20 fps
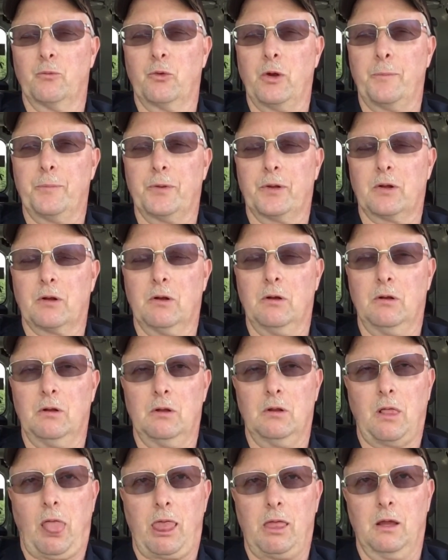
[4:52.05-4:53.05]

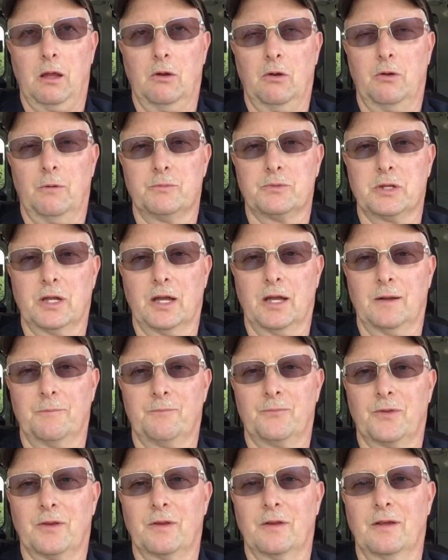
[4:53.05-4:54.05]
you know what I'm
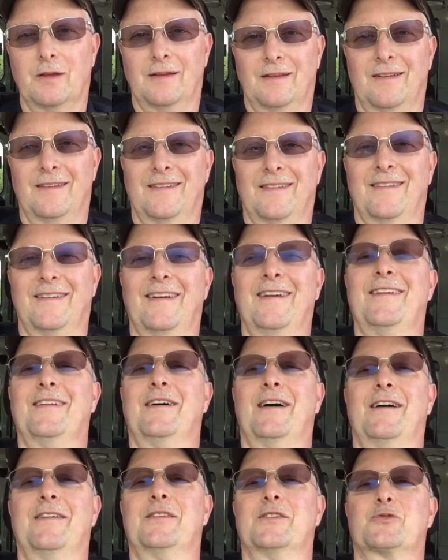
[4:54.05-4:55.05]
saying?
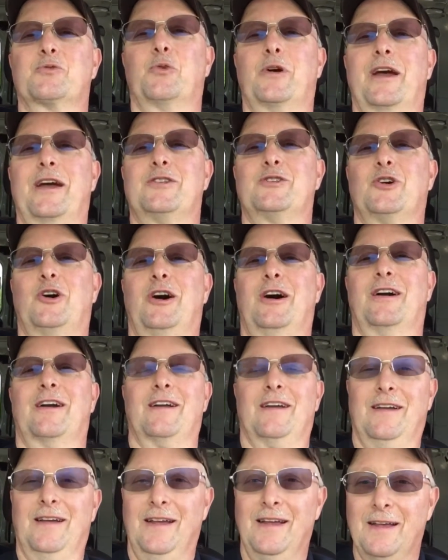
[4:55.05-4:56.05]
This way I
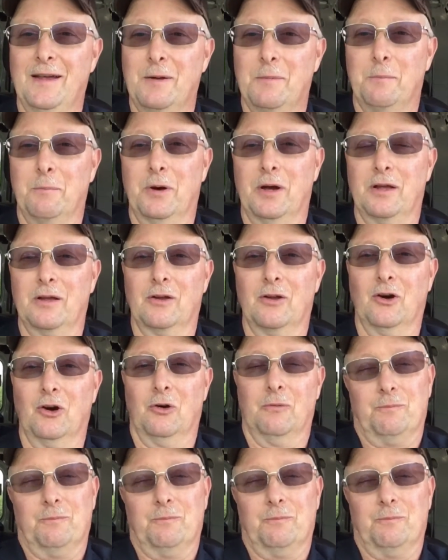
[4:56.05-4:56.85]
talk. But,